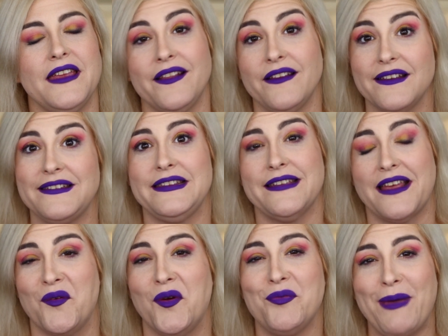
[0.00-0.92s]
unless you
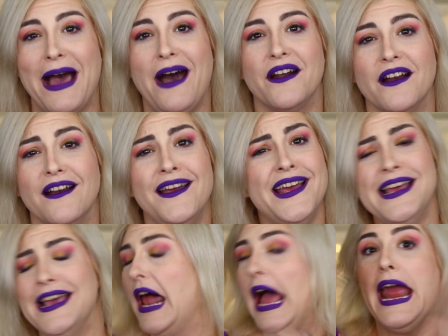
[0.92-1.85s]
set it with powder,
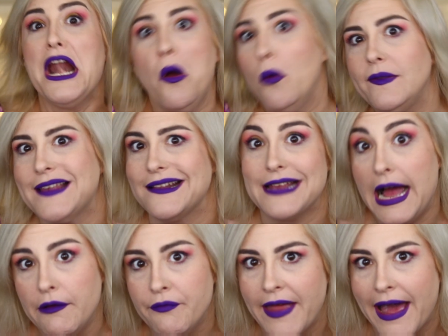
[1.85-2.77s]
and I ain't always got
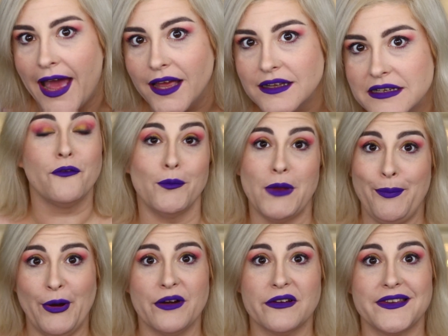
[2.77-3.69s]
time for that. For me
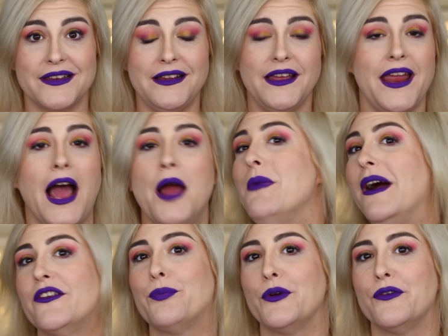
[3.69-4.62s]
personally, I
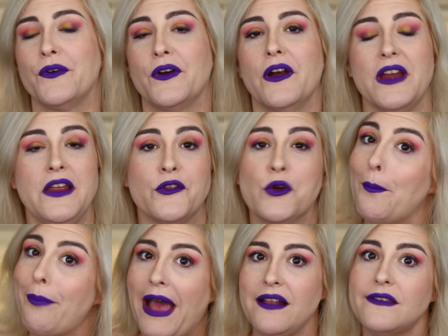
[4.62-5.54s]
much prefer either
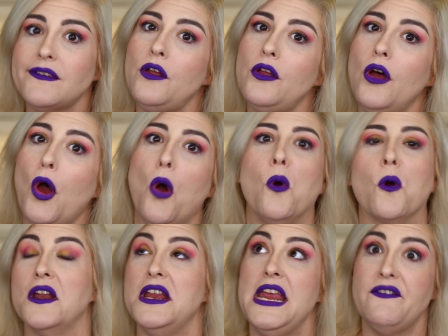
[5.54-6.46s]
a pencil
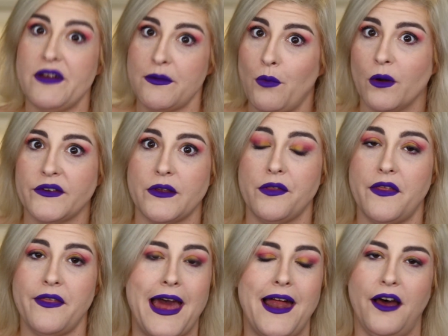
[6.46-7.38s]
or even more so
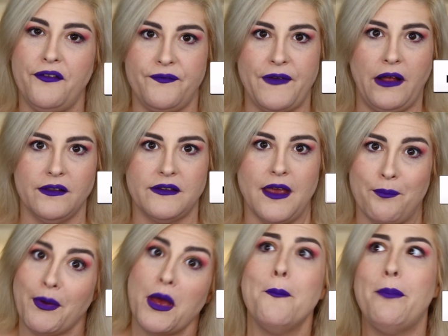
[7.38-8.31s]
than that, a felt
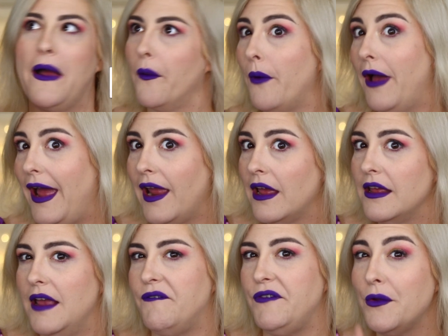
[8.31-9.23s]
tip. By the way,
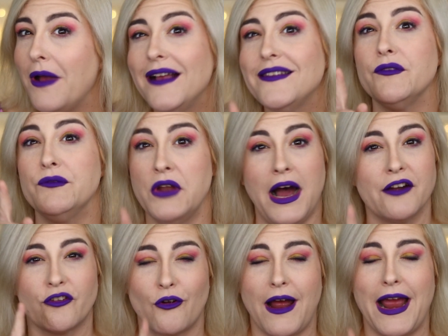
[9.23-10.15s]
if you guys have
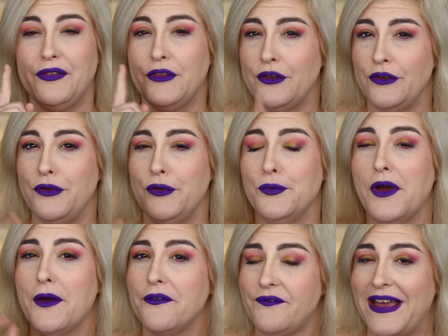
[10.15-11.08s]
not tried the new
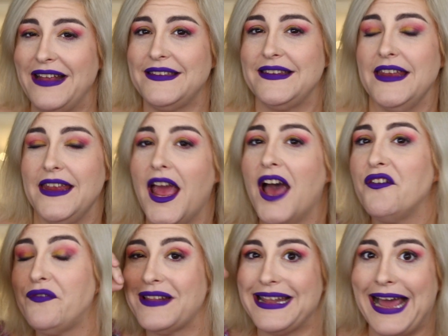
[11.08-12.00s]
Fenty
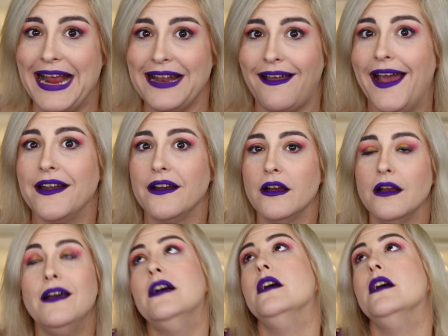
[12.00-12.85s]
Fly Liner,